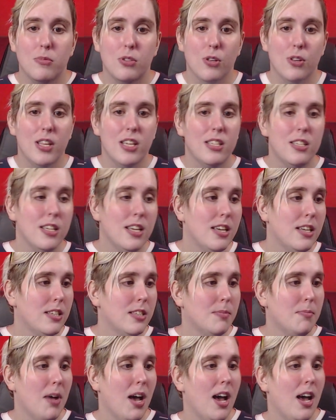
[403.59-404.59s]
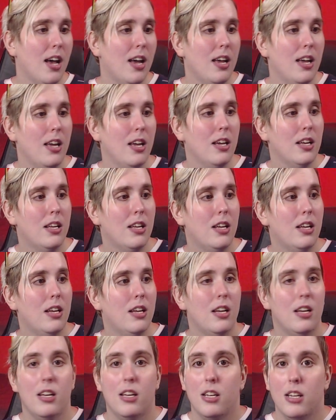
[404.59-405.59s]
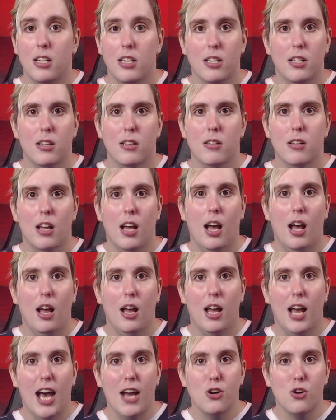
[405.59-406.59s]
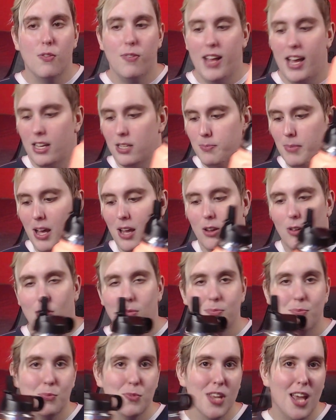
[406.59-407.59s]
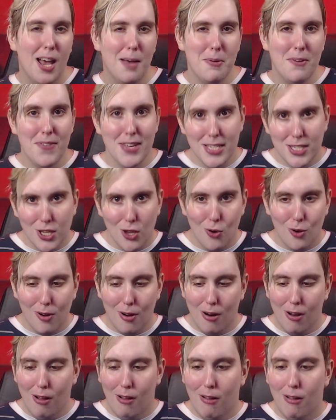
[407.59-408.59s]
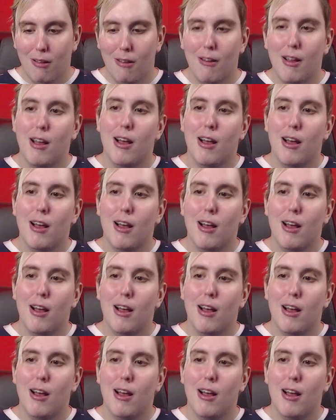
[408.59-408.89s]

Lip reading: So this is my Hydro Flask bottle. I'm a Bisco girl.